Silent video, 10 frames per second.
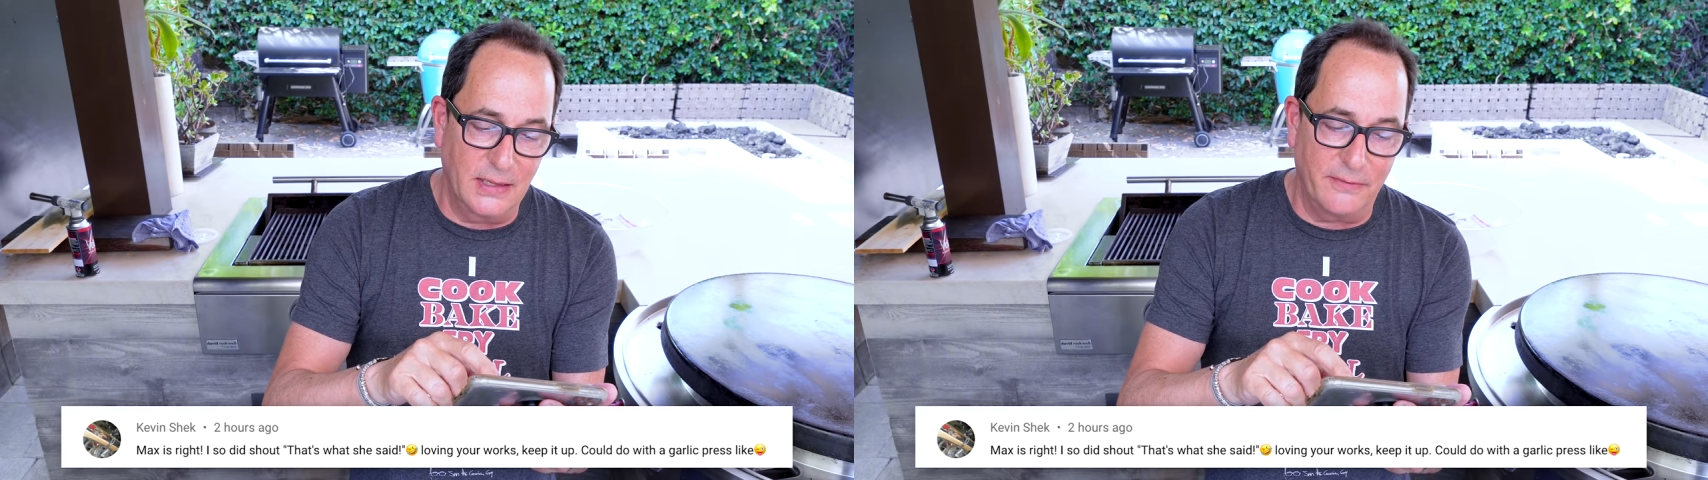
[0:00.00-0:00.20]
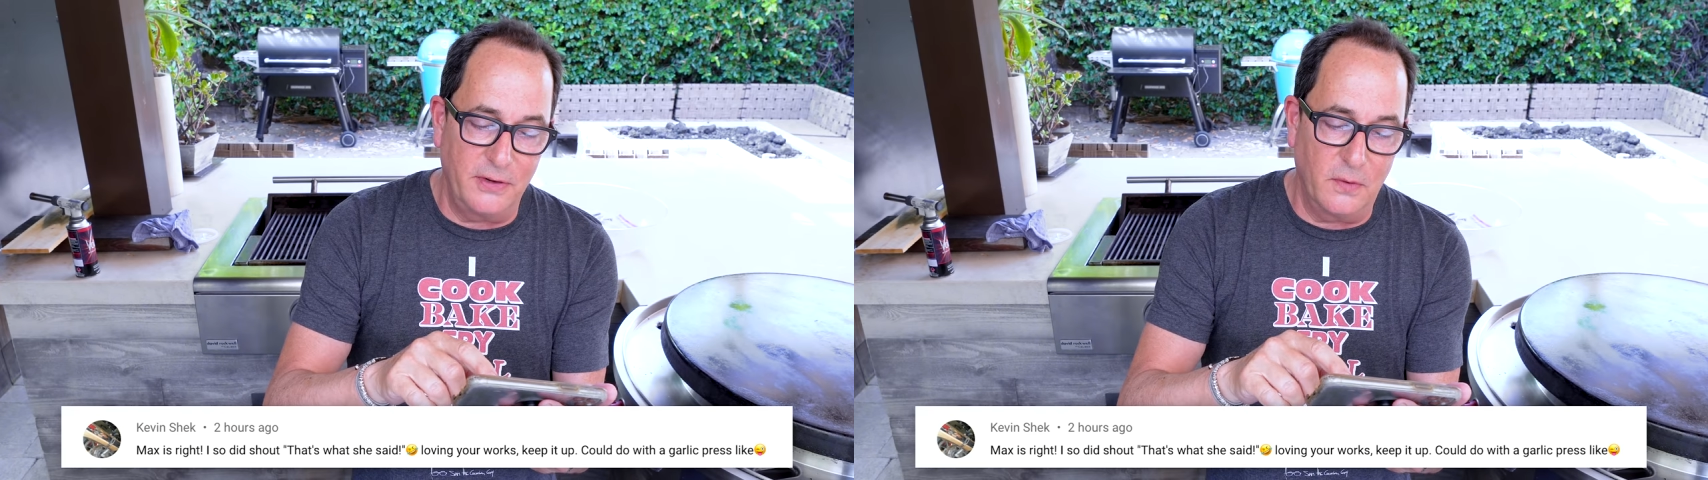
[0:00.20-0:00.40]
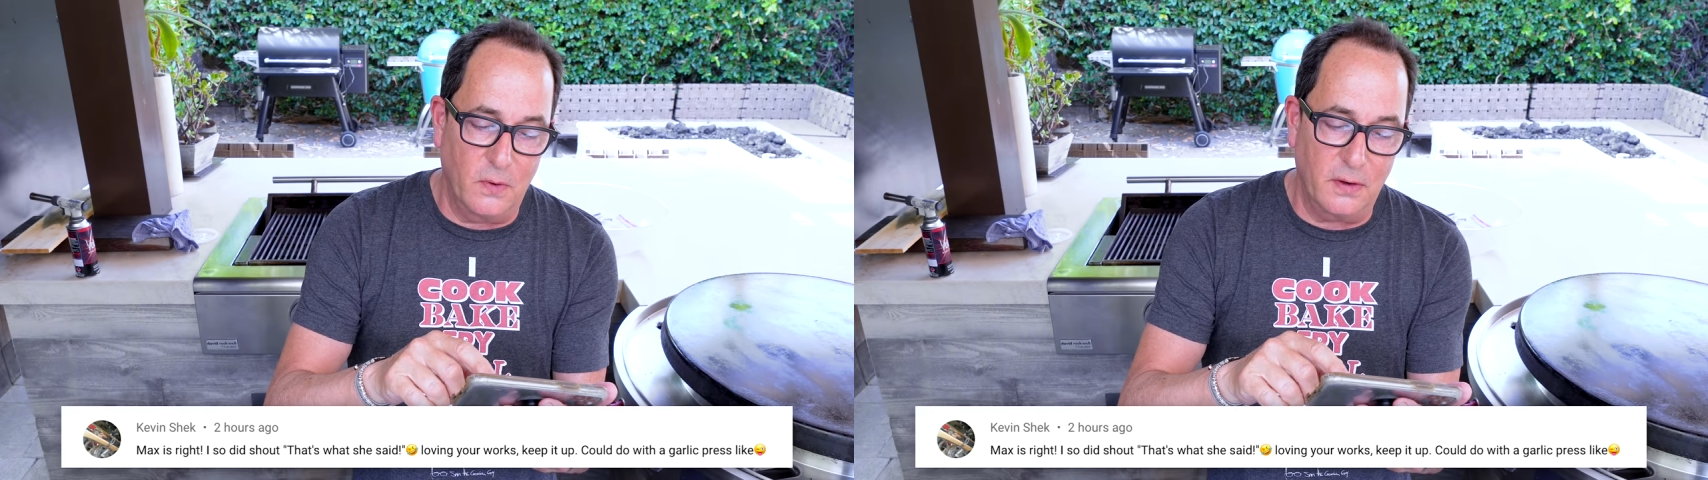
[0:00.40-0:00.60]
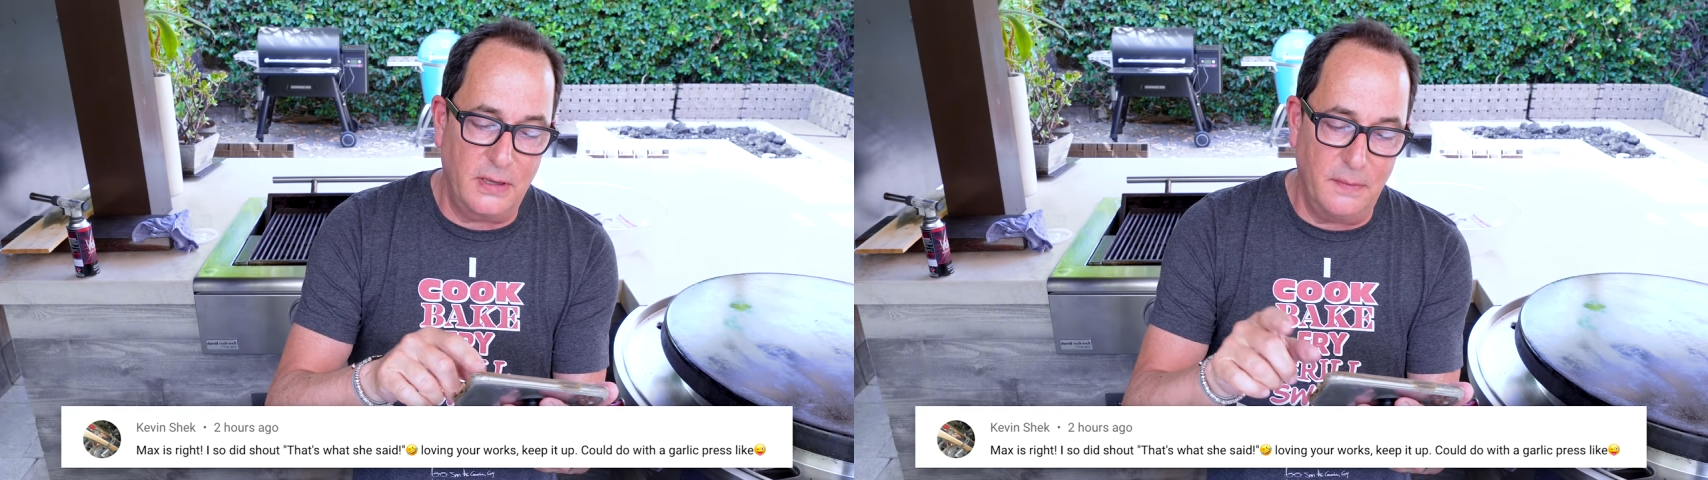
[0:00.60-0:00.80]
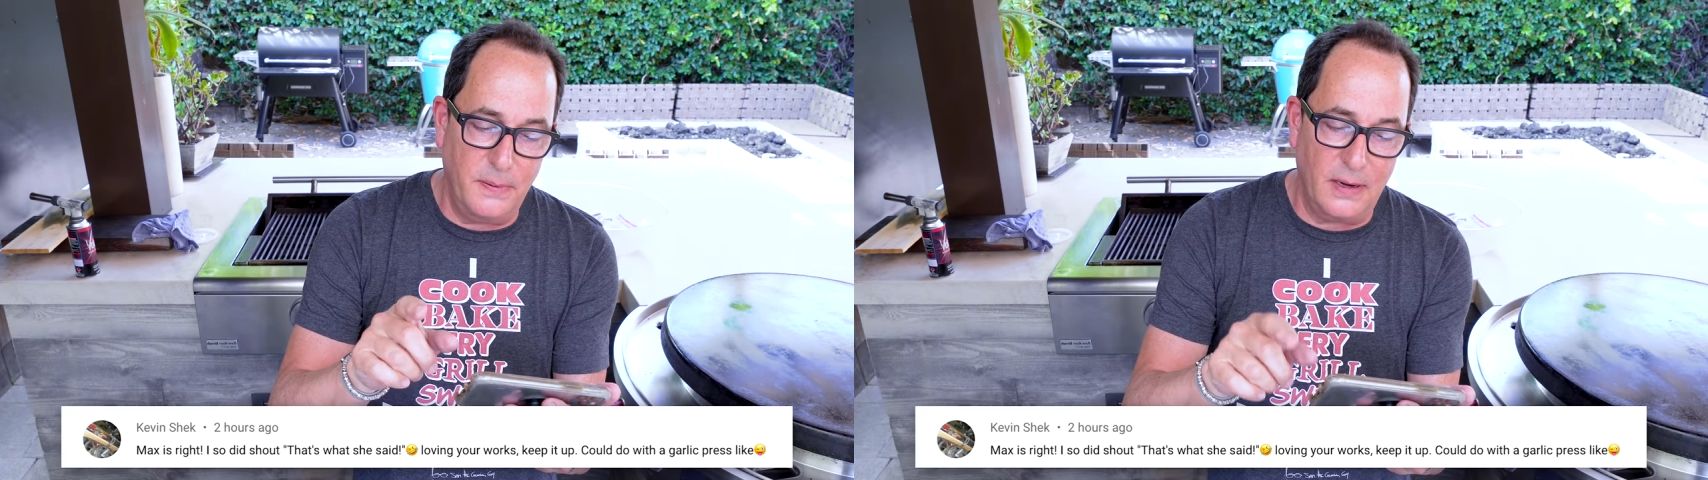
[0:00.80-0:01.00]
Loving your work,
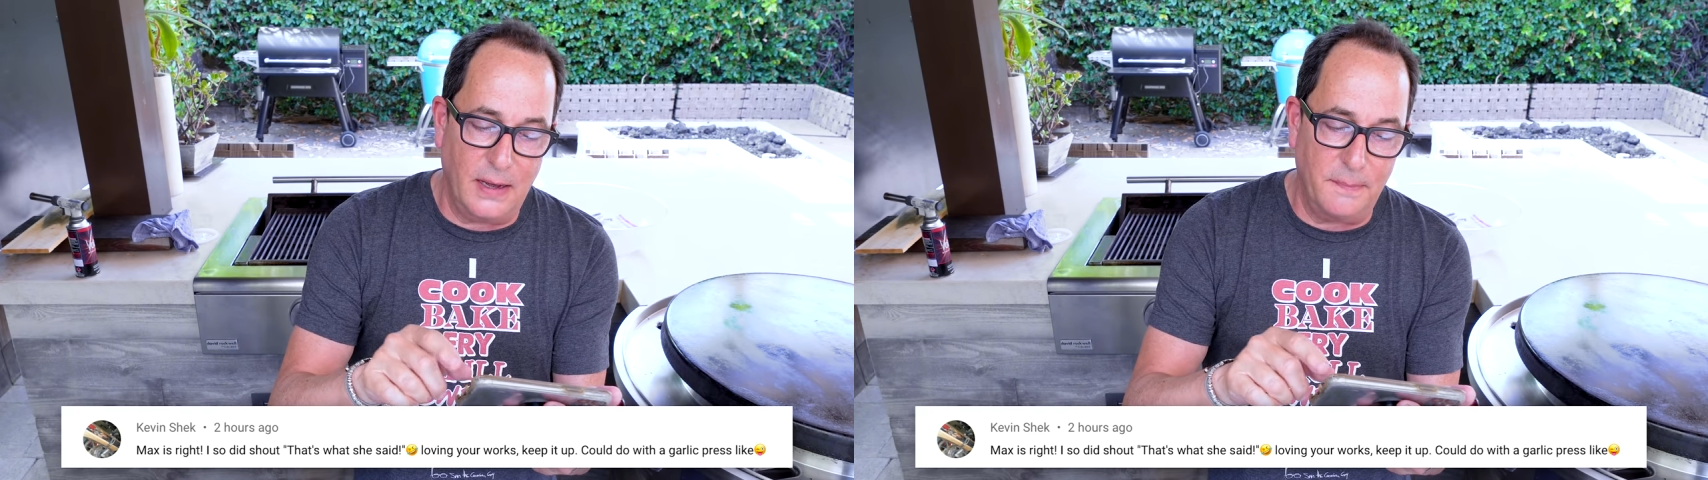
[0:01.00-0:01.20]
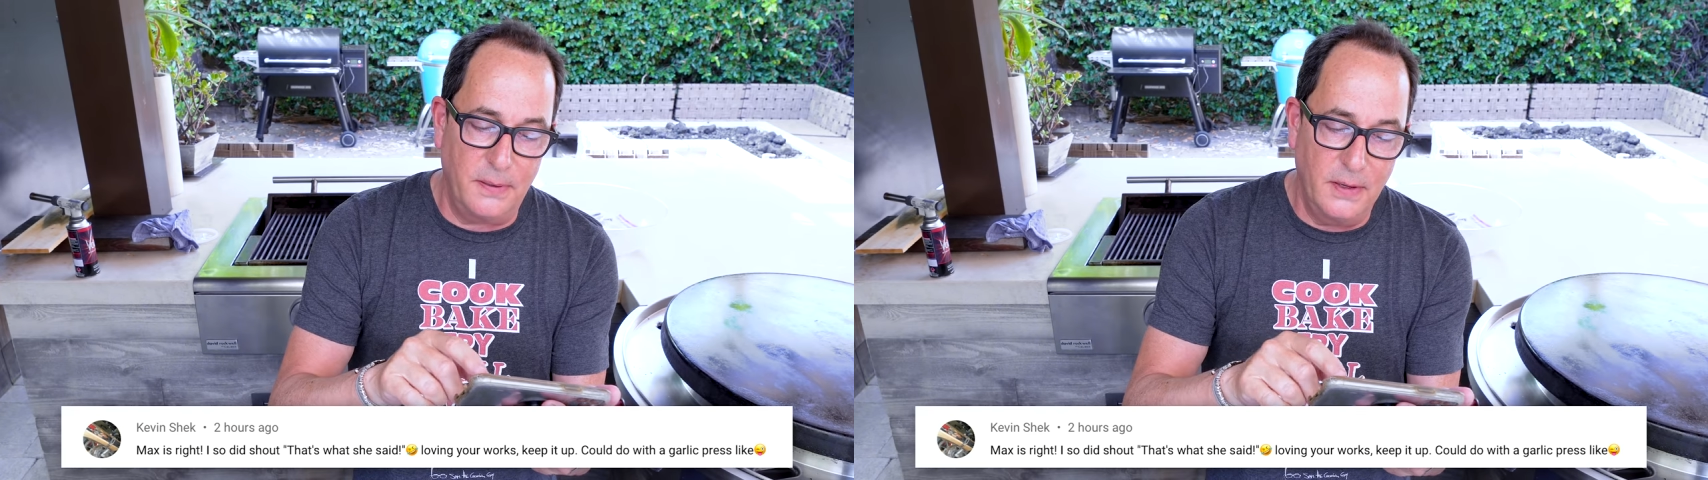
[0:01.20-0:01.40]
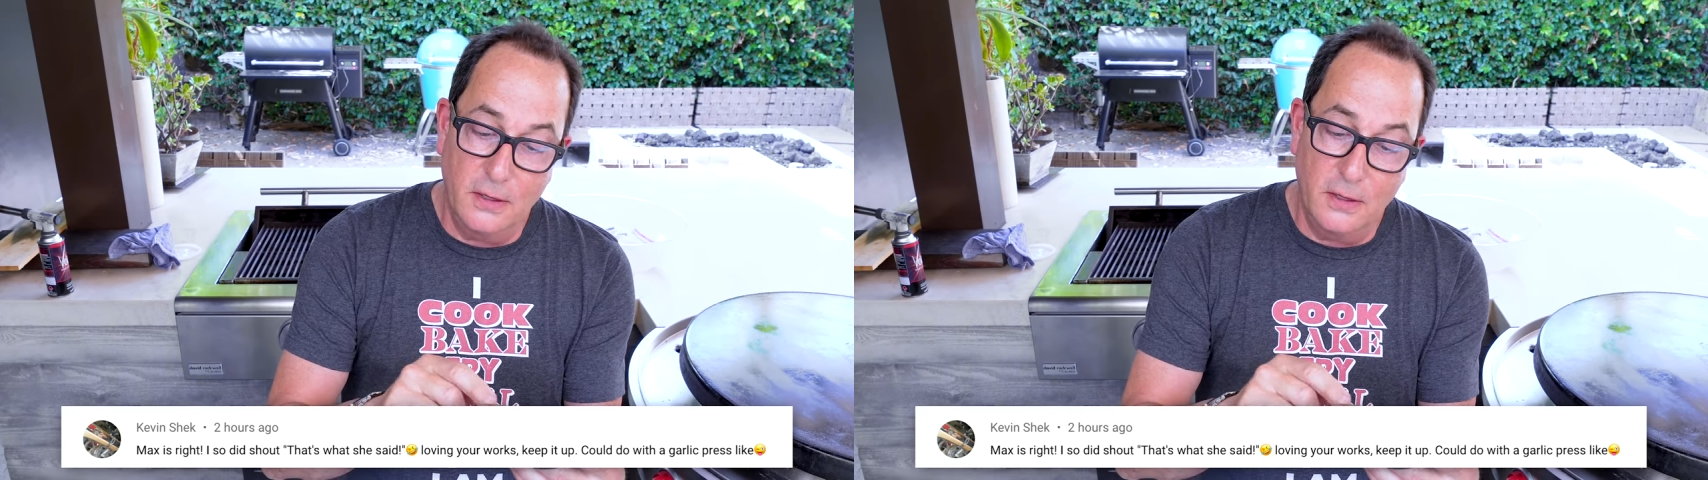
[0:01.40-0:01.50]
keep it up.